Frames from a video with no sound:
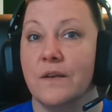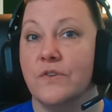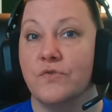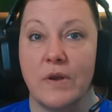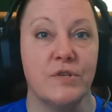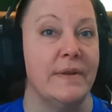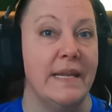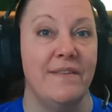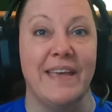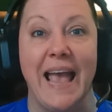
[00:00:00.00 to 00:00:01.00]
stress
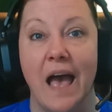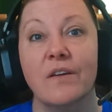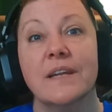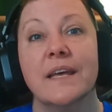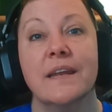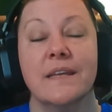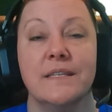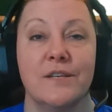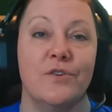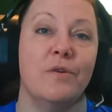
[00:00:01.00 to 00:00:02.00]
relieving outlet
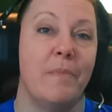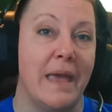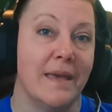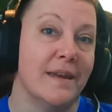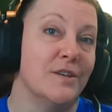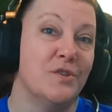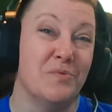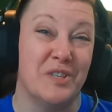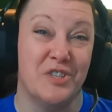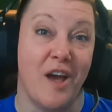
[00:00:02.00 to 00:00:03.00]
until you make it
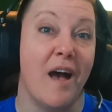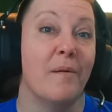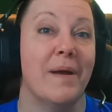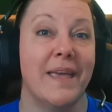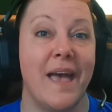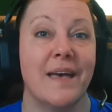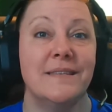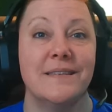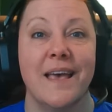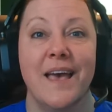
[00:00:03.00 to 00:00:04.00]
into a job, I
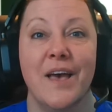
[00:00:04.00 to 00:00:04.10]
guess.